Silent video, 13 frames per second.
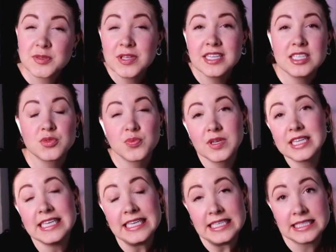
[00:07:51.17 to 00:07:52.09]
one that's
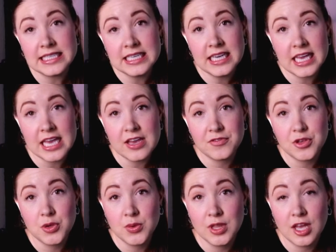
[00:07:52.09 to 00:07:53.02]
really easy, if
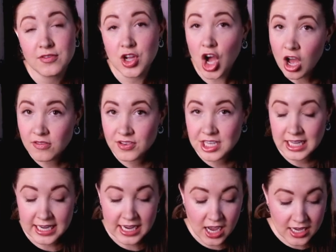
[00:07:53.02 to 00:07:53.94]
you love coffee
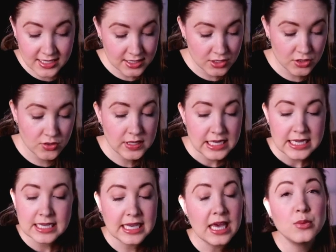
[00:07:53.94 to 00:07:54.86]
like I do,
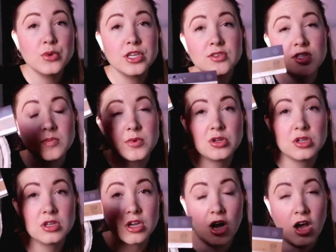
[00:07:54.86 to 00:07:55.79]
get
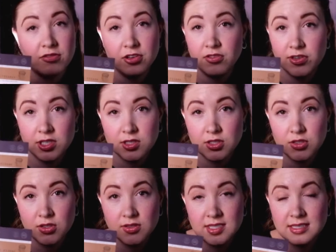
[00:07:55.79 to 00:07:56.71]
reusable coffee
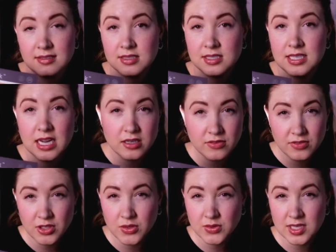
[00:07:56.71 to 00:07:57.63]
filters instead
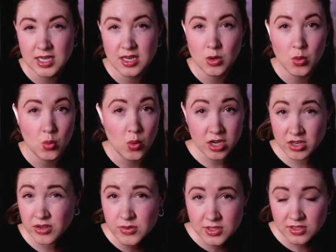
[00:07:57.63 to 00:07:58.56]
of using
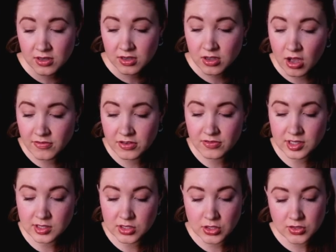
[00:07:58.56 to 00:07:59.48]
one-use coffee
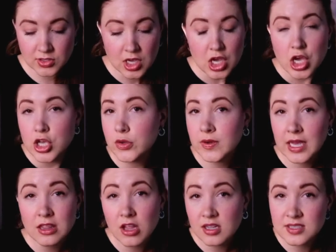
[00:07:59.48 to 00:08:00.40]
filters. You can
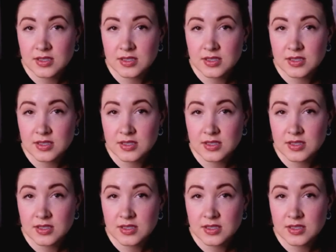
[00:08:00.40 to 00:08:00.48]
get lots